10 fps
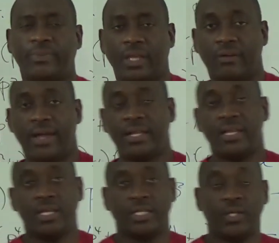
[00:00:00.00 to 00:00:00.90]
All right?
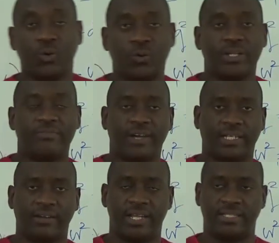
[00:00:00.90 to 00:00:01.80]
The only
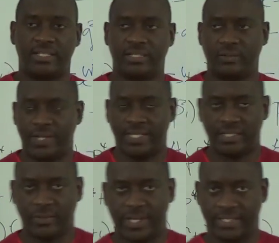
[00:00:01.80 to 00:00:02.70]
factorization where the
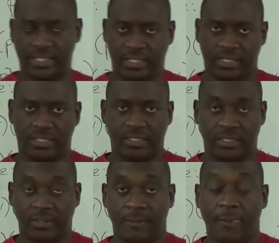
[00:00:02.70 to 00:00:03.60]
squares are
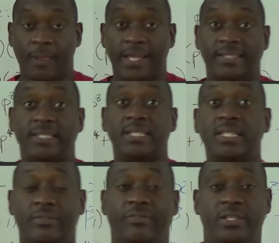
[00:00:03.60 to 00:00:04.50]
concerned is the
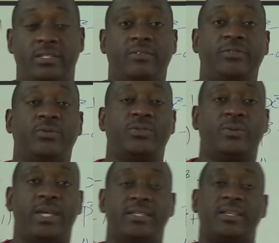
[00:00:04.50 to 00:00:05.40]
difference of two
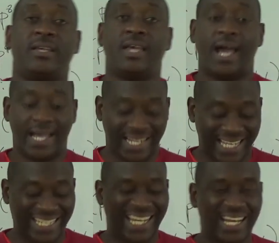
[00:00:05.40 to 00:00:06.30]
squares. And at
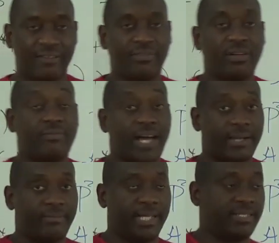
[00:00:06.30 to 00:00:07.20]
the level of
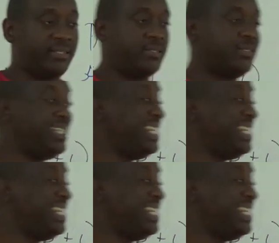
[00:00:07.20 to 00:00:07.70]
admaths, the